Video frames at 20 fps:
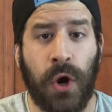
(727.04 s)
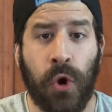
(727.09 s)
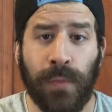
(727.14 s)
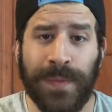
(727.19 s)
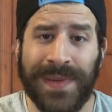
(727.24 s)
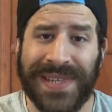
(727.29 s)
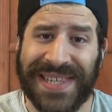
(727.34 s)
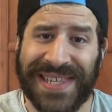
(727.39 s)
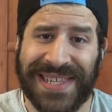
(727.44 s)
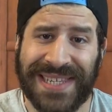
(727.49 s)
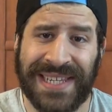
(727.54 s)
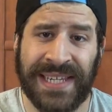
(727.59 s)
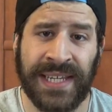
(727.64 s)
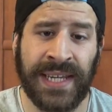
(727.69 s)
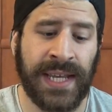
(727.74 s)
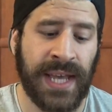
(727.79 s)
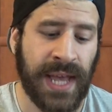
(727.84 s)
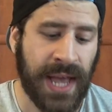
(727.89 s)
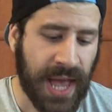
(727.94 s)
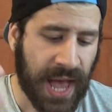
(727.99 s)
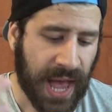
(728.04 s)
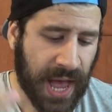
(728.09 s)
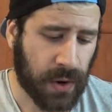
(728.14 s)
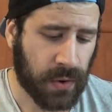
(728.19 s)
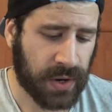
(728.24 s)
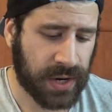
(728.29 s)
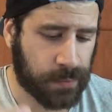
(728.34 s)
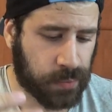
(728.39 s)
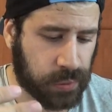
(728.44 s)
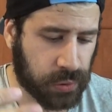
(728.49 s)
hope seeing
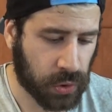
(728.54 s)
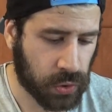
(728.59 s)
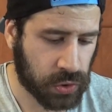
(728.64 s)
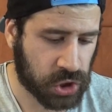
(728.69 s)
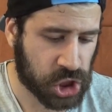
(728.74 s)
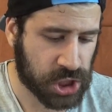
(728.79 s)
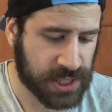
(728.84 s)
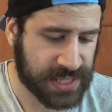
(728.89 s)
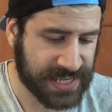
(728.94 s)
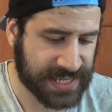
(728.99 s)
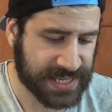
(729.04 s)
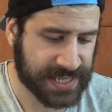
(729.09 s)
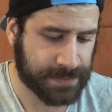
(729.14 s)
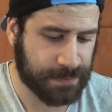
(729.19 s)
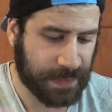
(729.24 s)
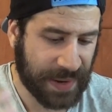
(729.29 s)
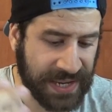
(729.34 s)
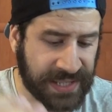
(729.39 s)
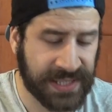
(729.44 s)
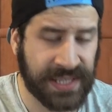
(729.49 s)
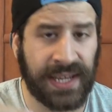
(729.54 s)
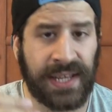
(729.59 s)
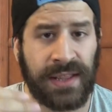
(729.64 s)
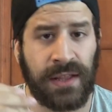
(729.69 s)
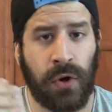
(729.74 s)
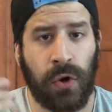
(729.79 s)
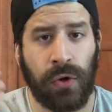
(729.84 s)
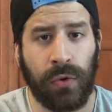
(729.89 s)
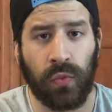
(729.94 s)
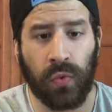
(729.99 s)
how I approach this painting
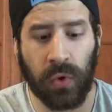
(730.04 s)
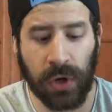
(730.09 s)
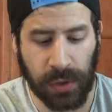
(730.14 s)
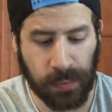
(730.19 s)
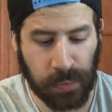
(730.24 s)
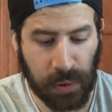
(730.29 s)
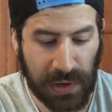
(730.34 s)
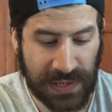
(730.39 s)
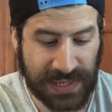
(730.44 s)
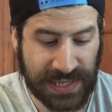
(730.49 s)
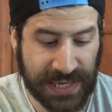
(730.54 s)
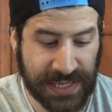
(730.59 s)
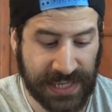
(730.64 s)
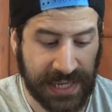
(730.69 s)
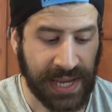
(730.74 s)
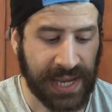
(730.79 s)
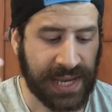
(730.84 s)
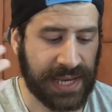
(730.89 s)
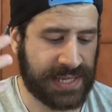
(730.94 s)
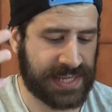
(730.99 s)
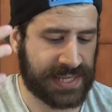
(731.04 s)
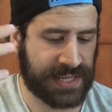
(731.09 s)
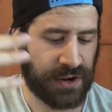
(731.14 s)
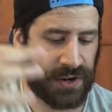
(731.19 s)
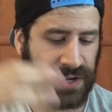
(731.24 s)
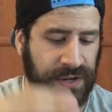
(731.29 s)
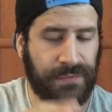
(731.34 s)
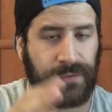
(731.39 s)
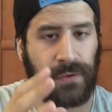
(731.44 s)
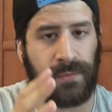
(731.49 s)
and the whole work process and
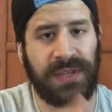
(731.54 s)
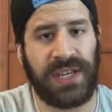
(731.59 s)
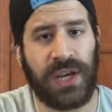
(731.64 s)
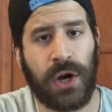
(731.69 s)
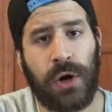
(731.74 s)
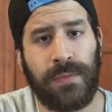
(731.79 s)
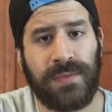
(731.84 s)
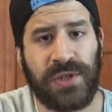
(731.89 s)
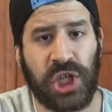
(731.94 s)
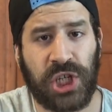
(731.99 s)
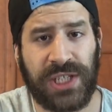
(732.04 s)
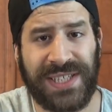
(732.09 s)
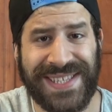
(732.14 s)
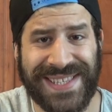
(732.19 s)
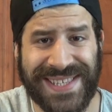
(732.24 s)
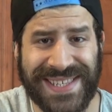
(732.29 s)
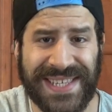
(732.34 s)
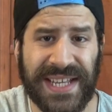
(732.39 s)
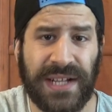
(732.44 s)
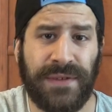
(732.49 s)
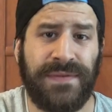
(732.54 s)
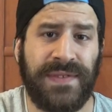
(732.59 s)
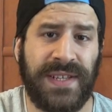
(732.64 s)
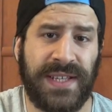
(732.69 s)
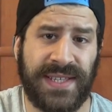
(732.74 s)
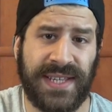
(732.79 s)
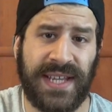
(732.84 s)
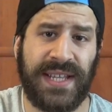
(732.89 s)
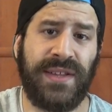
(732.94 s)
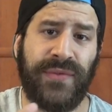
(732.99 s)
starting from the object object itself
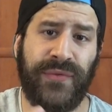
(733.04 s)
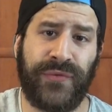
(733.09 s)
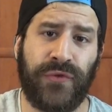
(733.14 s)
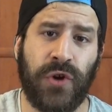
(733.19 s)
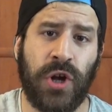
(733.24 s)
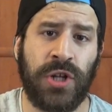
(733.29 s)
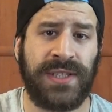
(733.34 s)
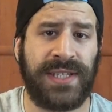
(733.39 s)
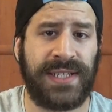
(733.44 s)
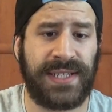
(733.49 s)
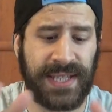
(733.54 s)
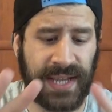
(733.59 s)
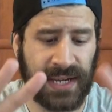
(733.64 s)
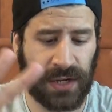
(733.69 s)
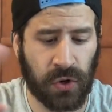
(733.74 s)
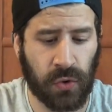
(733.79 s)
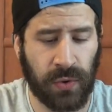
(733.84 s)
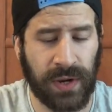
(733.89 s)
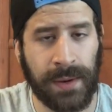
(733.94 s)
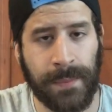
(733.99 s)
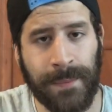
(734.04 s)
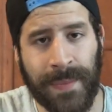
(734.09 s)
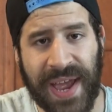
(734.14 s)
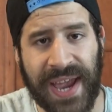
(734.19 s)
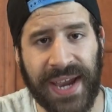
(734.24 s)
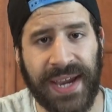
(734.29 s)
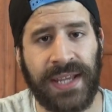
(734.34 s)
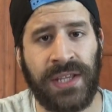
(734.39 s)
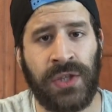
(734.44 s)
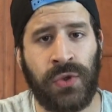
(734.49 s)
that's at the front and then going
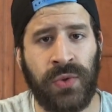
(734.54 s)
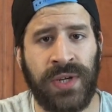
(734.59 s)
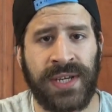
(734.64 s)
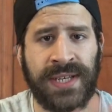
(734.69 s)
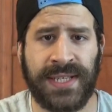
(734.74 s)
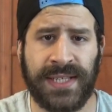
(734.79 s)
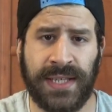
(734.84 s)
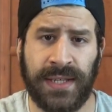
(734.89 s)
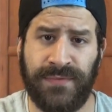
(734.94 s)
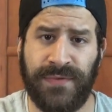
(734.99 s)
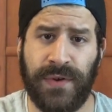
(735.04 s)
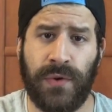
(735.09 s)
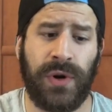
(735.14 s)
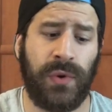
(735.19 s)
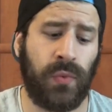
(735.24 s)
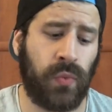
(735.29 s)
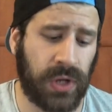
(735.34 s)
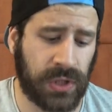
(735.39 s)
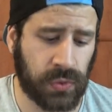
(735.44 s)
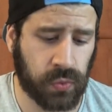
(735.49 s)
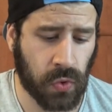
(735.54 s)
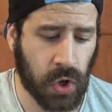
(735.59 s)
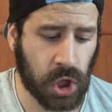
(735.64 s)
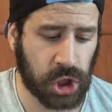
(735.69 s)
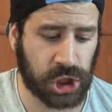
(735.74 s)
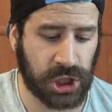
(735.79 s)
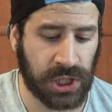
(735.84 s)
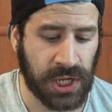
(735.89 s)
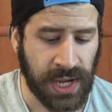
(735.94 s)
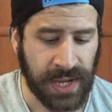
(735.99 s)
back and doing a very wet
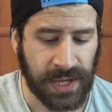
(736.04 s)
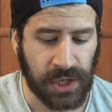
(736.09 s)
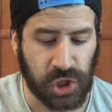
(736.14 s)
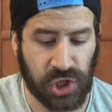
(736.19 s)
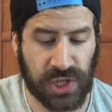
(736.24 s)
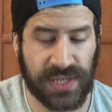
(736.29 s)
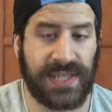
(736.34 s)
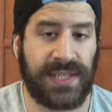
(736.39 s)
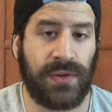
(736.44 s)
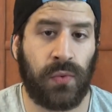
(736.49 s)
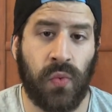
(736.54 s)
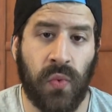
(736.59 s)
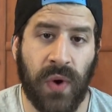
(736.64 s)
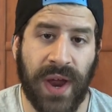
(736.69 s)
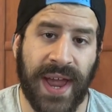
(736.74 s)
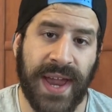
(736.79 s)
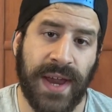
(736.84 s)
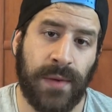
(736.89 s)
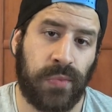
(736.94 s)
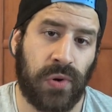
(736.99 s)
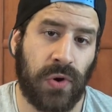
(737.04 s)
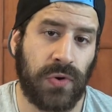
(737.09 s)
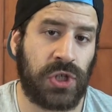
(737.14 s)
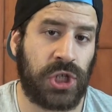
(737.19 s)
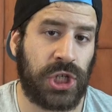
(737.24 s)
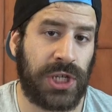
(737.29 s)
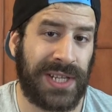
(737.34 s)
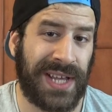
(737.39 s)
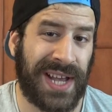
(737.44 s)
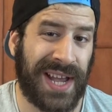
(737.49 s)
wash and just the way I
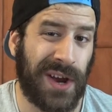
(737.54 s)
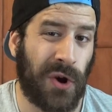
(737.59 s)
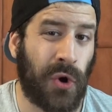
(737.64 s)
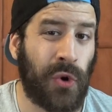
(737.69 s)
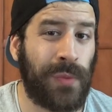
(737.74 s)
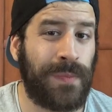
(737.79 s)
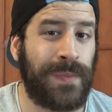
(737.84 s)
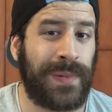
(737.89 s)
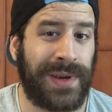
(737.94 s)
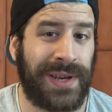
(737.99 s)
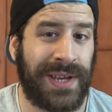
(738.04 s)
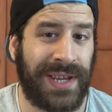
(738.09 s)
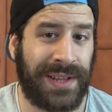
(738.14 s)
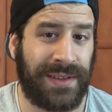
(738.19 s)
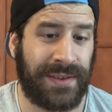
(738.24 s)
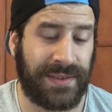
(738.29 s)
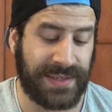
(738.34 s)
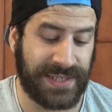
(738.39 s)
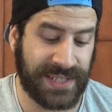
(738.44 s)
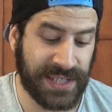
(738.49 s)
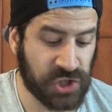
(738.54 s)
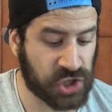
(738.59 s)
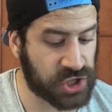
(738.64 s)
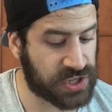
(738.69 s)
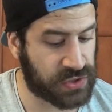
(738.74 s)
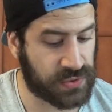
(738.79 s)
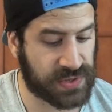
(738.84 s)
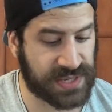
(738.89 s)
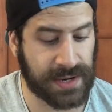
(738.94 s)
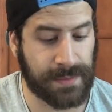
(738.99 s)
approached it. I hope it
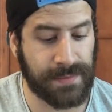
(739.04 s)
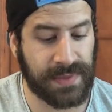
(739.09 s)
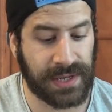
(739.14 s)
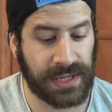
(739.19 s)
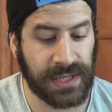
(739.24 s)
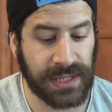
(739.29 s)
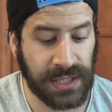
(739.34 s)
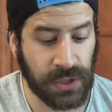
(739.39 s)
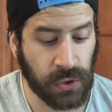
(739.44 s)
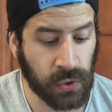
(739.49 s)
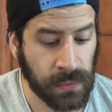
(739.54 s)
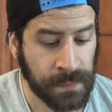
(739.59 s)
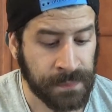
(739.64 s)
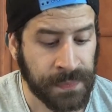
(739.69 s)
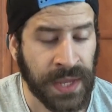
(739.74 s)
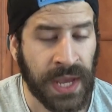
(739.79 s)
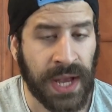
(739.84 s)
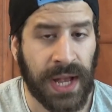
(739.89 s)
teaches you something new.